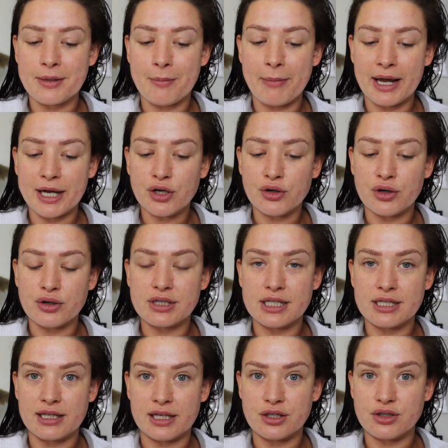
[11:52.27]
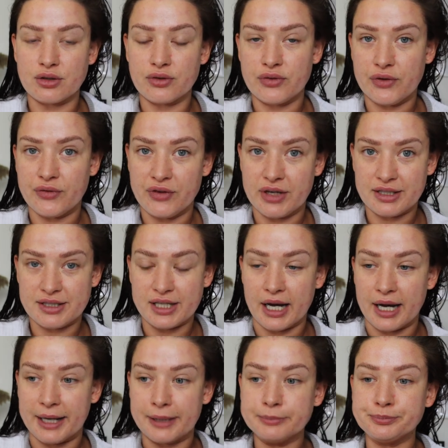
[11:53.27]
microneedling done for the first
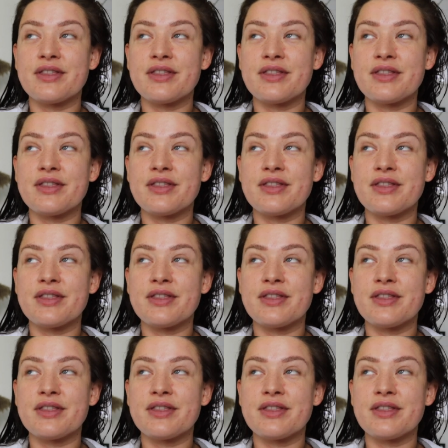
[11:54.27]
time.